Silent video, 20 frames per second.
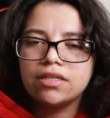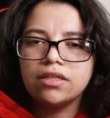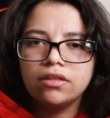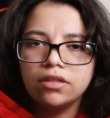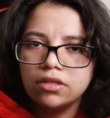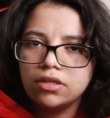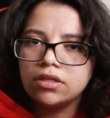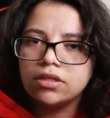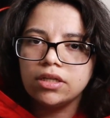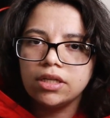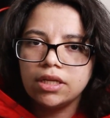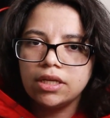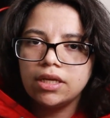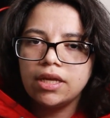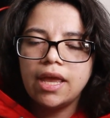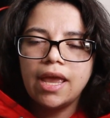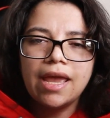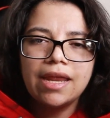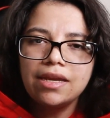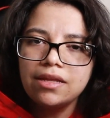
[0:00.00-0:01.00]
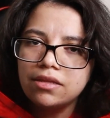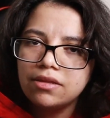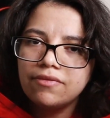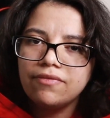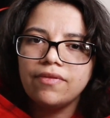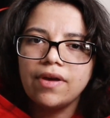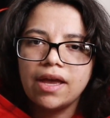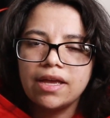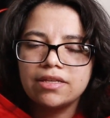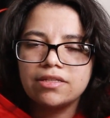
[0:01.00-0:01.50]
literally any
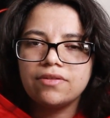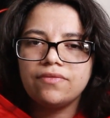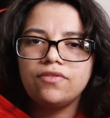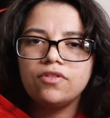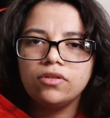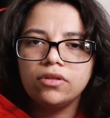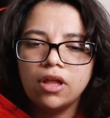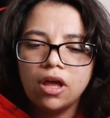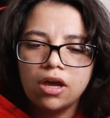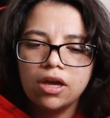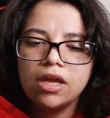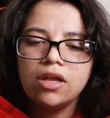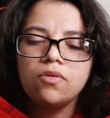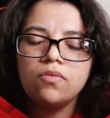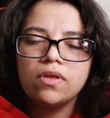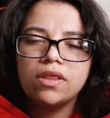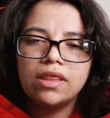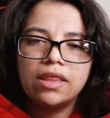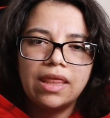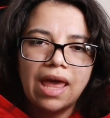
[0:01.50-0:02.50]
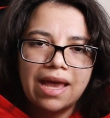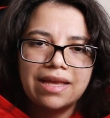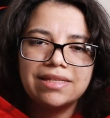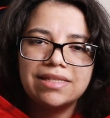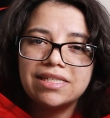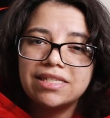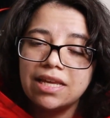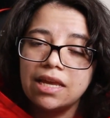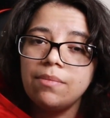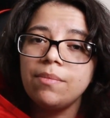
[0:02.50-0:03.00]
device, if you log in with that
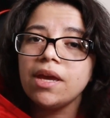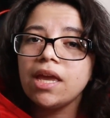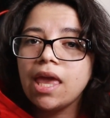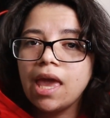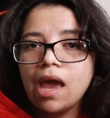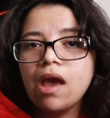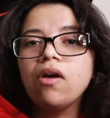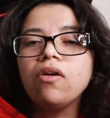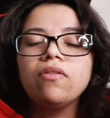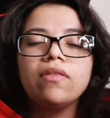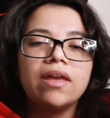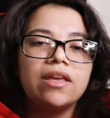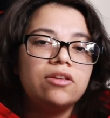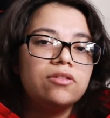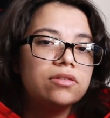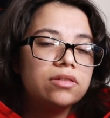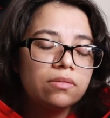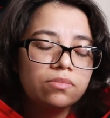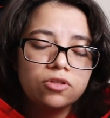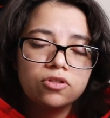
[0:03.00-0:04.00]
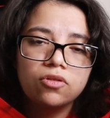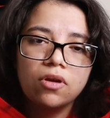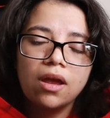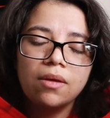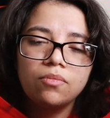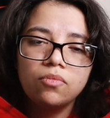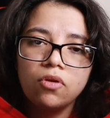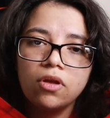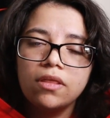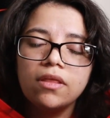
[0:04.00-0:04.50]
same account that you
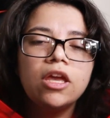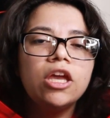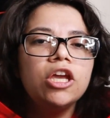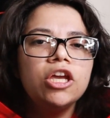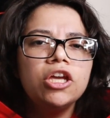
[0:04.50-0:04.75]
subscribe with,